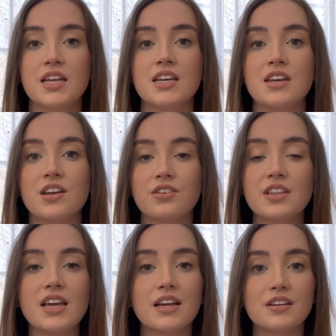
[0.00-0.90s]
near
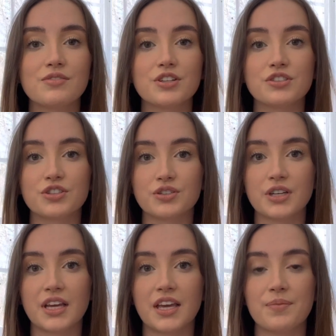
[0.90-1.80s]
the end of your
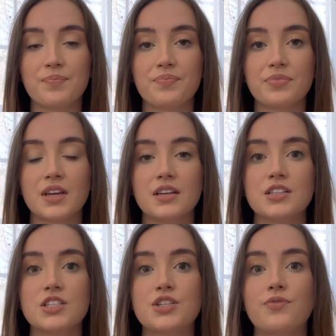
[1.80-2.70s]
degree,
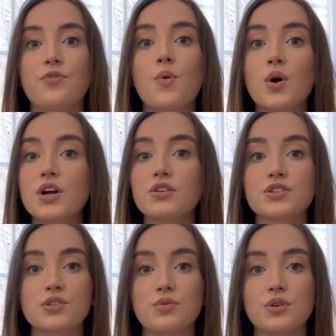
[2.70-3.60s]
for your
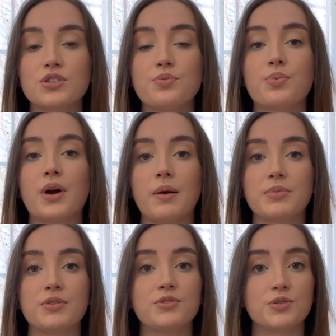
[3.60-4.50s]
school to prep
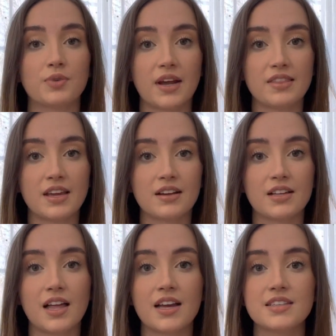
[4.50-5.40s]
you to write the
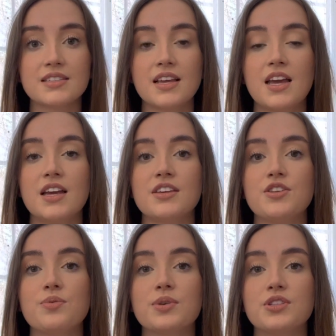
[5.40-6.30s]
NCLEX,
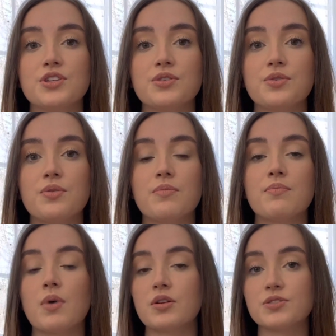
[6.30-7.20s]
you will do
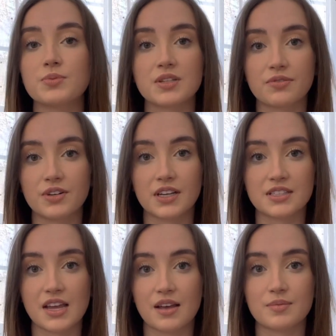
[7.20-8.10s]
multiple different
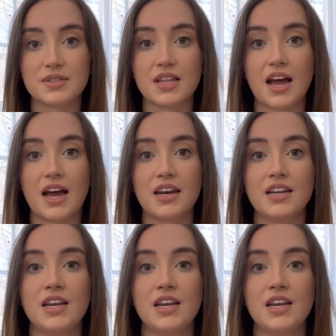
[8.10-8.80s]
exams that